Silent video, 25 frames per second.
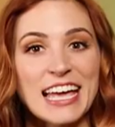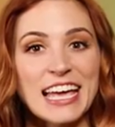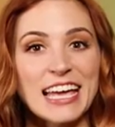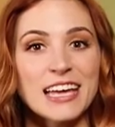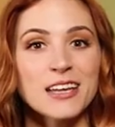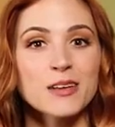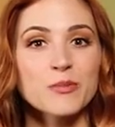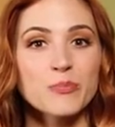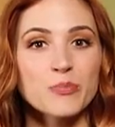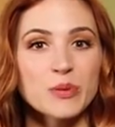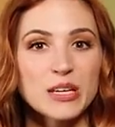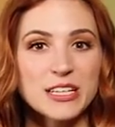
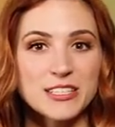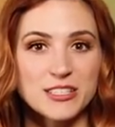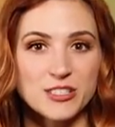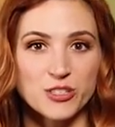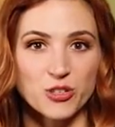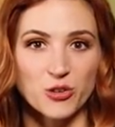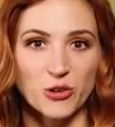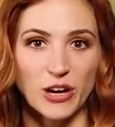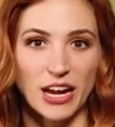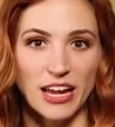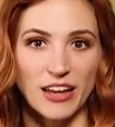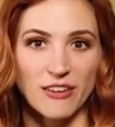In
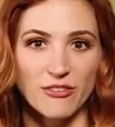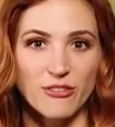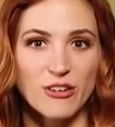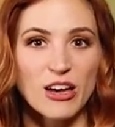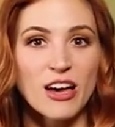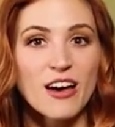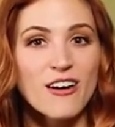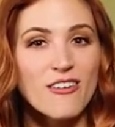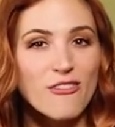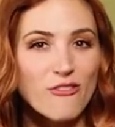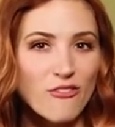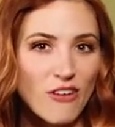Beastgrave,
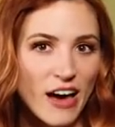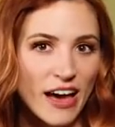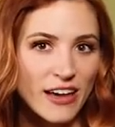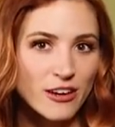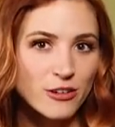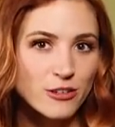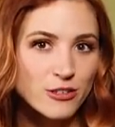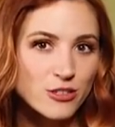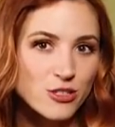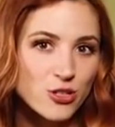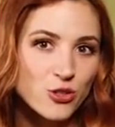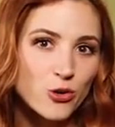
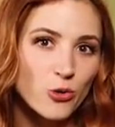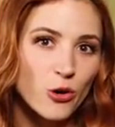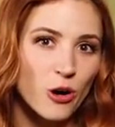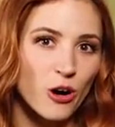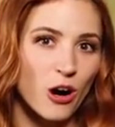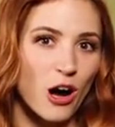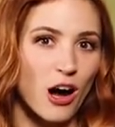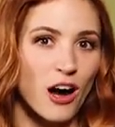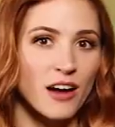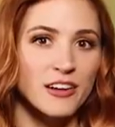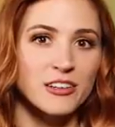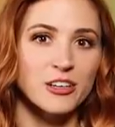fighters who
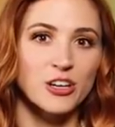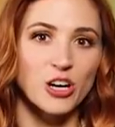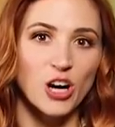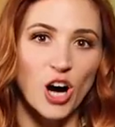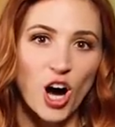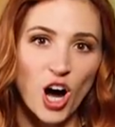are on